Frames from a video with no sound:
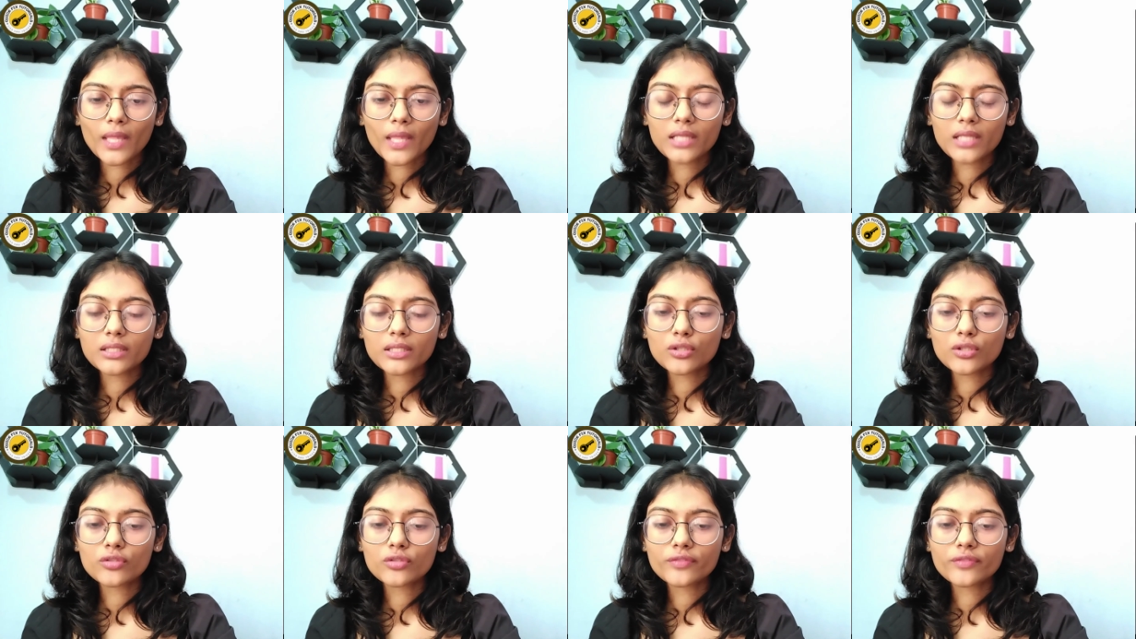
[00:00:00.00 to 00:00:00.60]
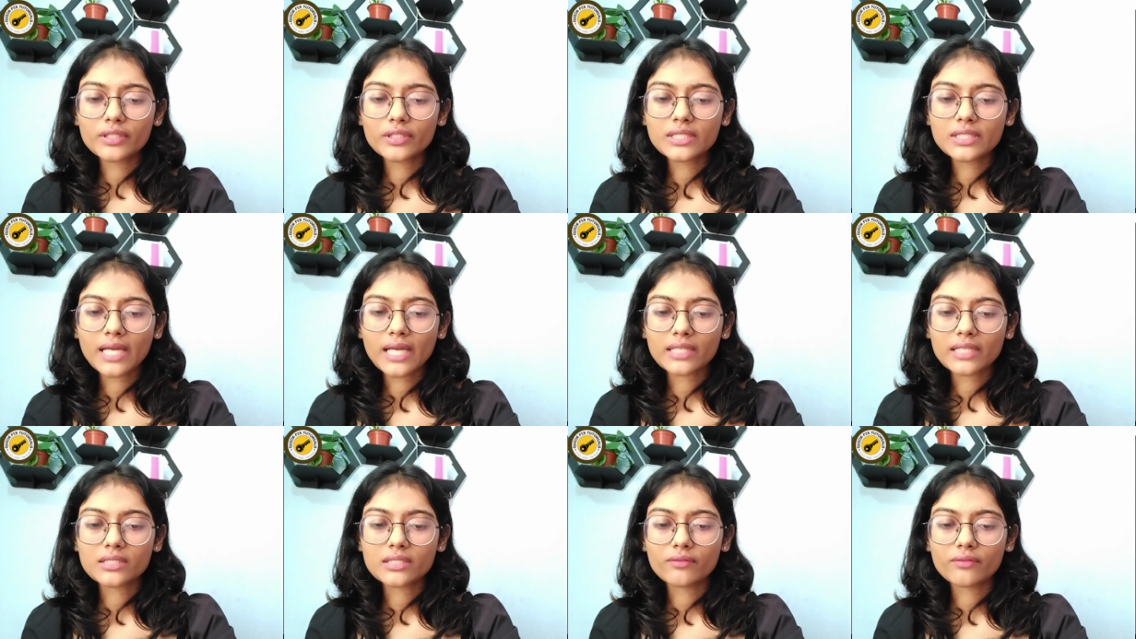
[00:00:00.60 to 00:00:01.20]
and then go for
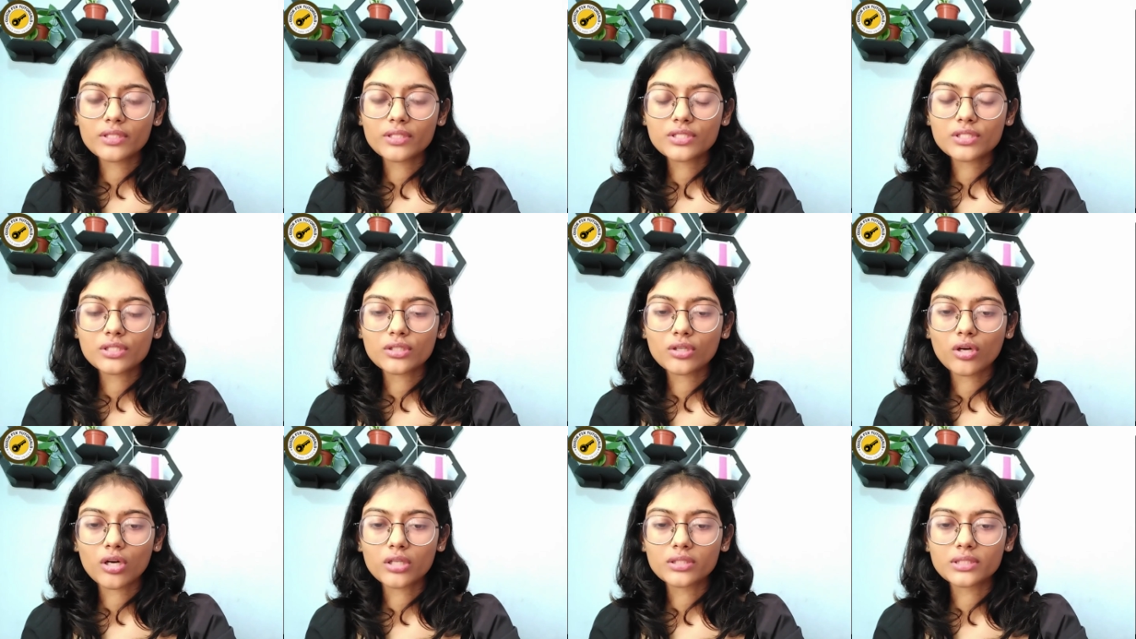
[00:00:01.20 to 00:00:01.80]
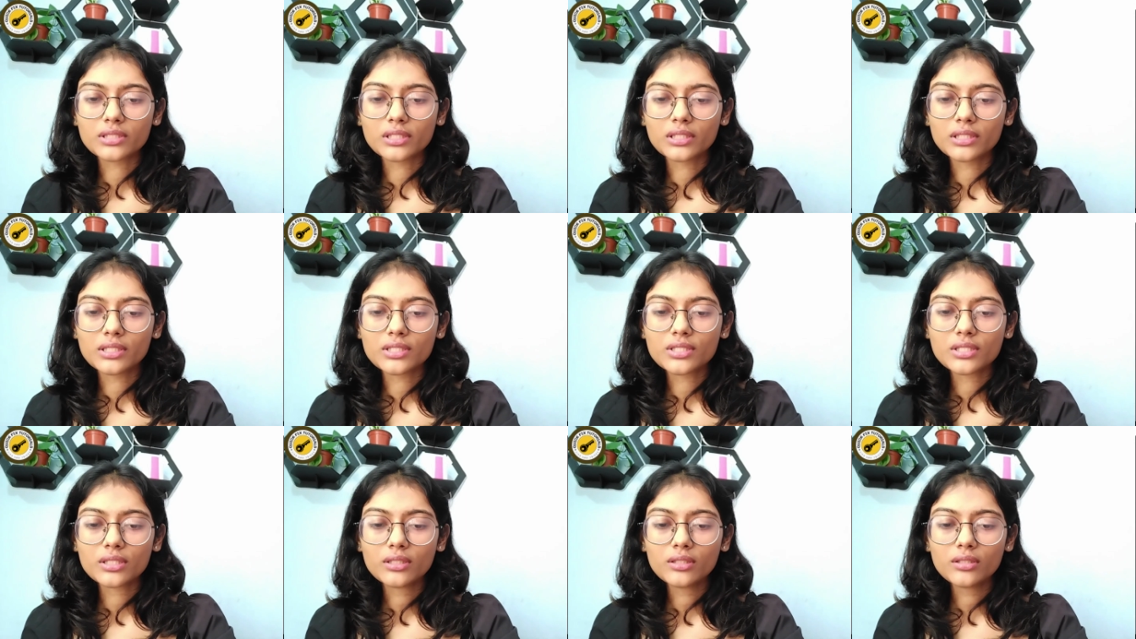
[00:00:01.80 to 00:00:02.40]
deactivation or
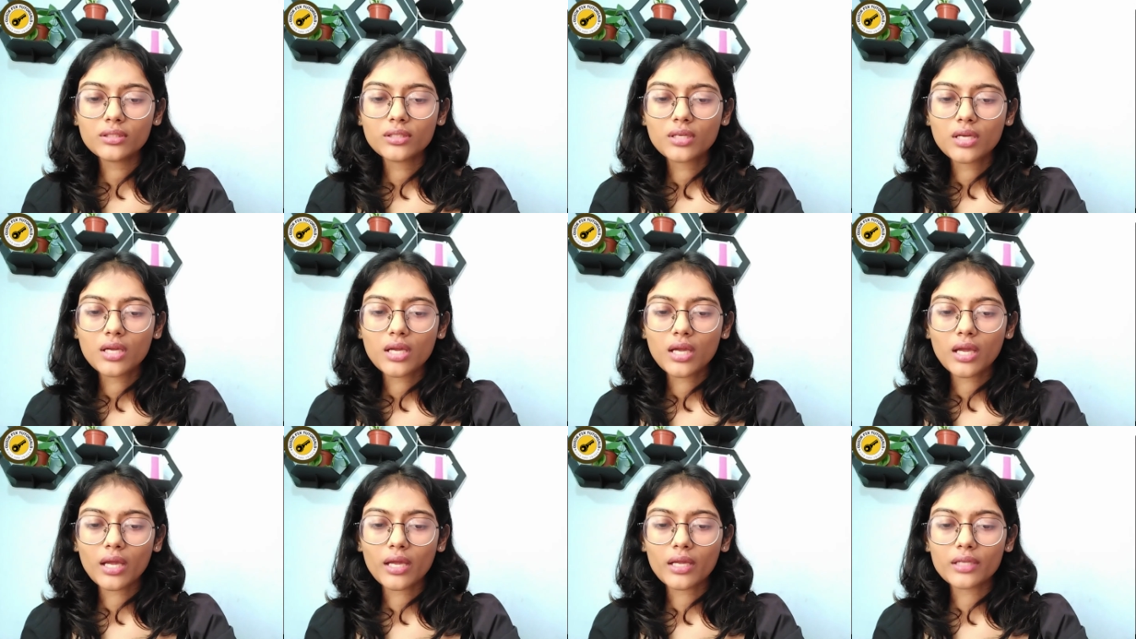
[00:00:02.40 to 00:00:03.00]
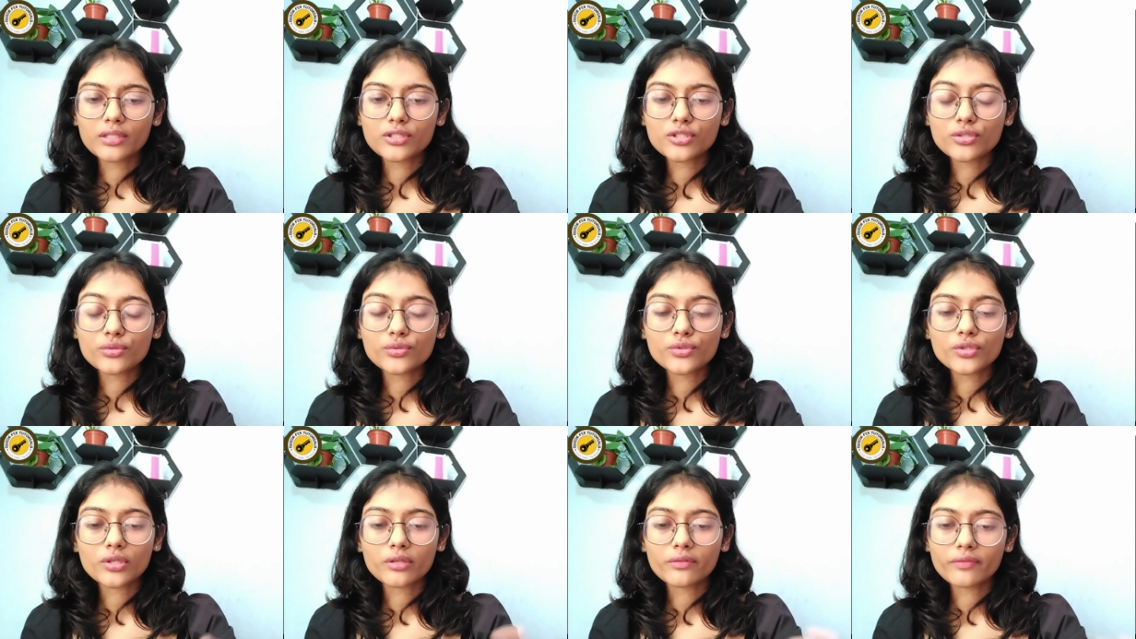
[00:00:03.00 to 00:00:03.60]
deletion and
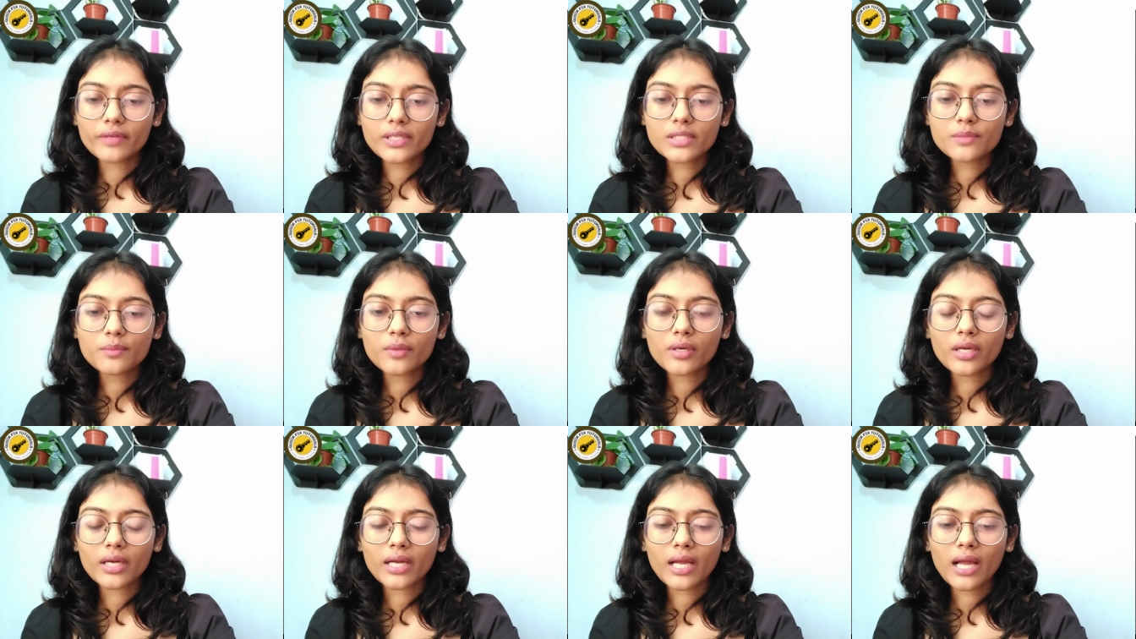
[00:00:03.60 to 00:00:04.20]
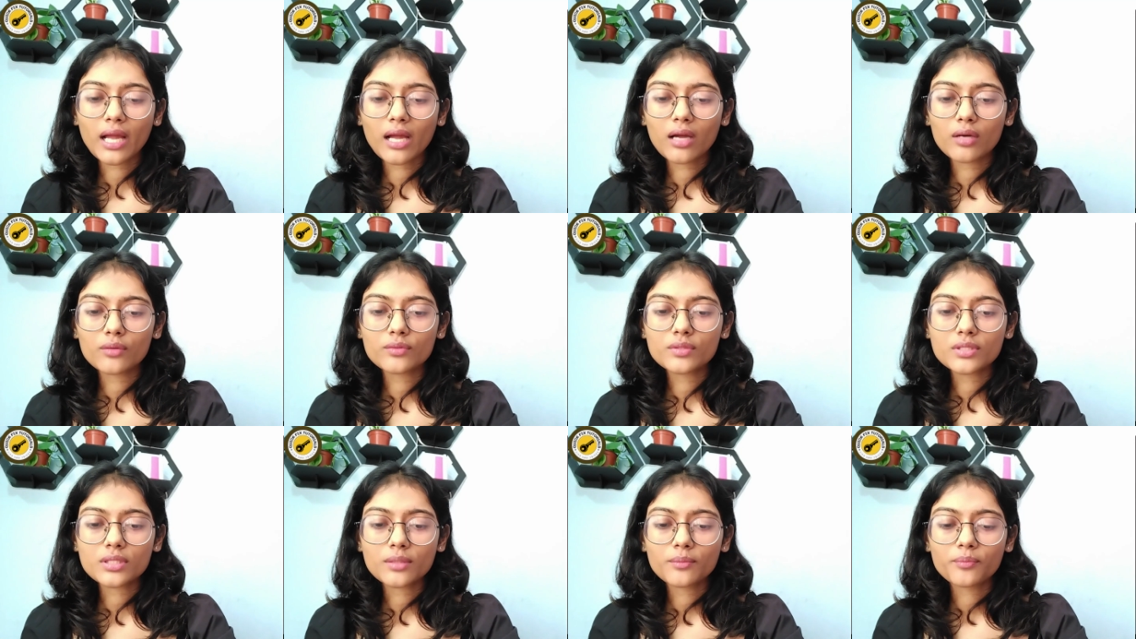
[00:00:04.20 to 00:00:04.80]
choose your facebook account